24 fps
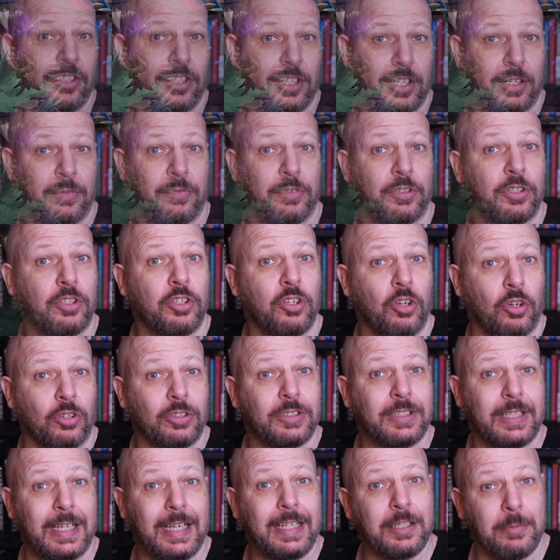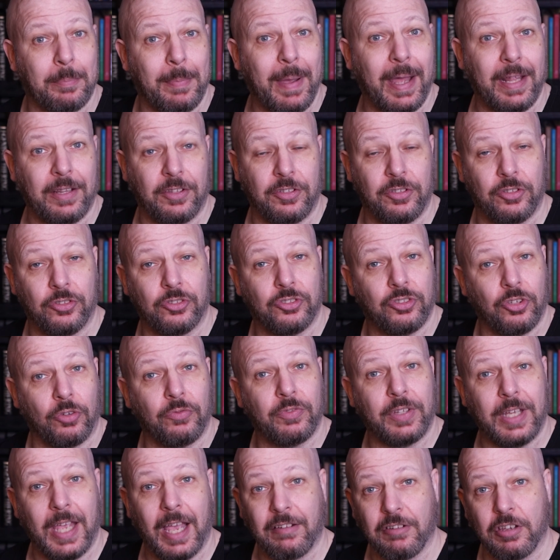significant god in the pantheons
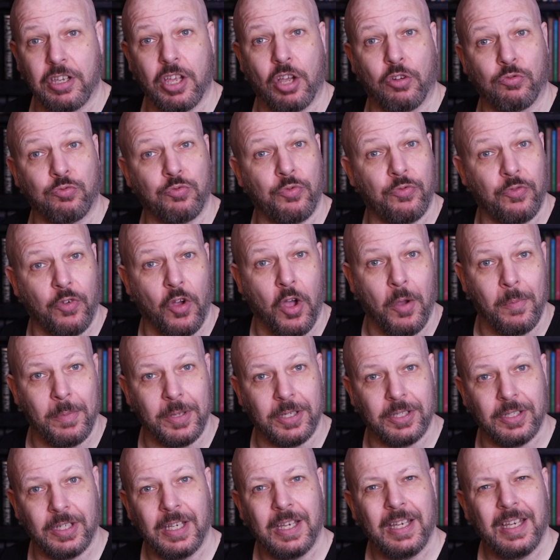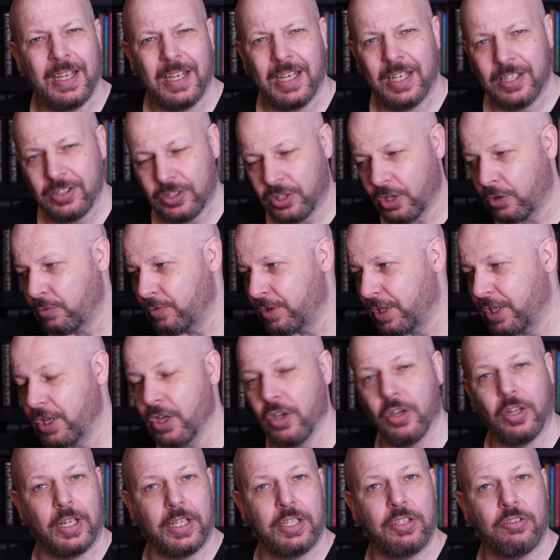of the agricultural farmers, and so the
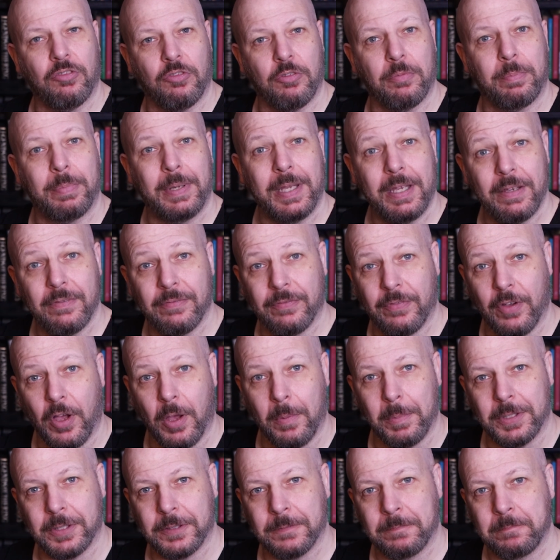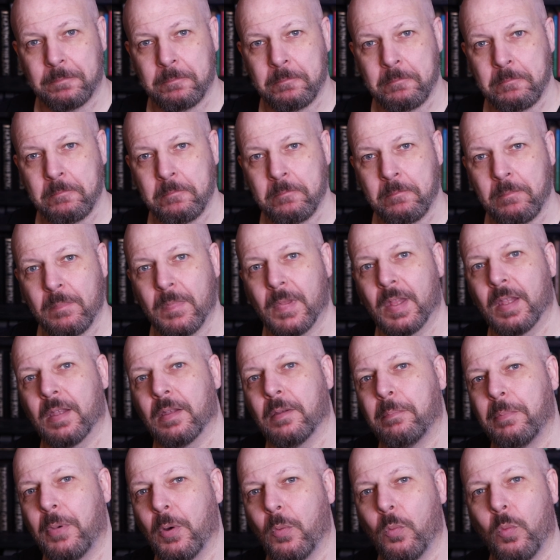early European farmers.
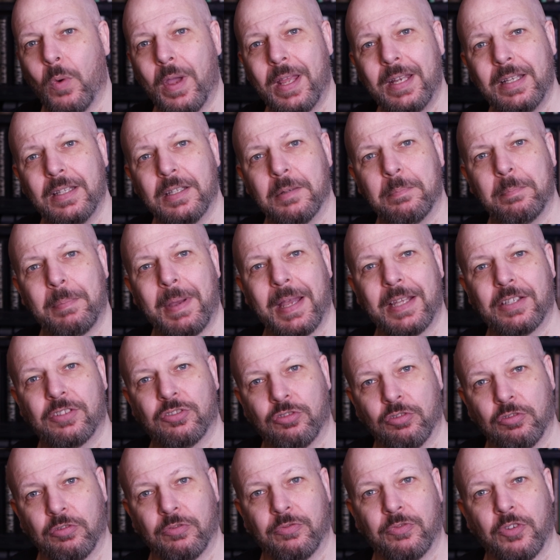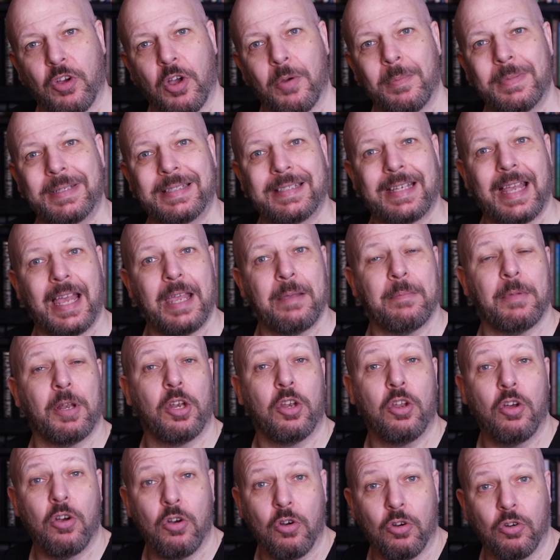But when the pastoral farmers came
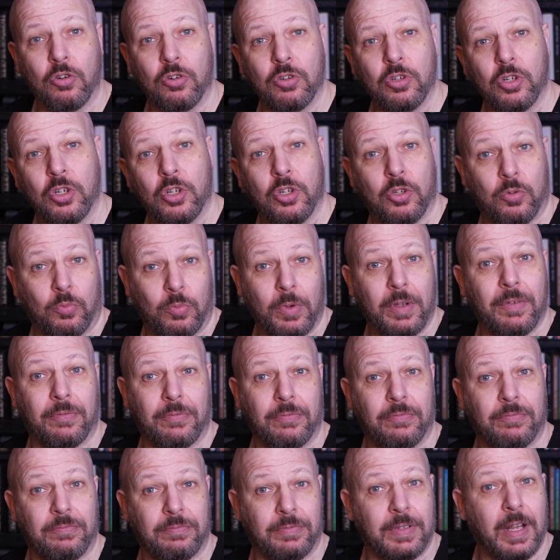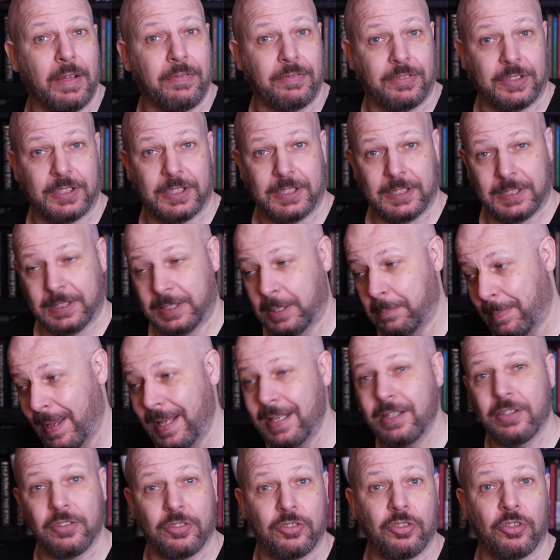along with less
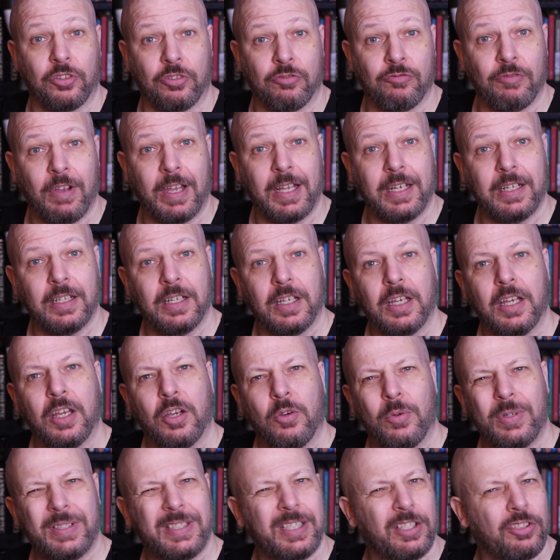dependence on the rain, we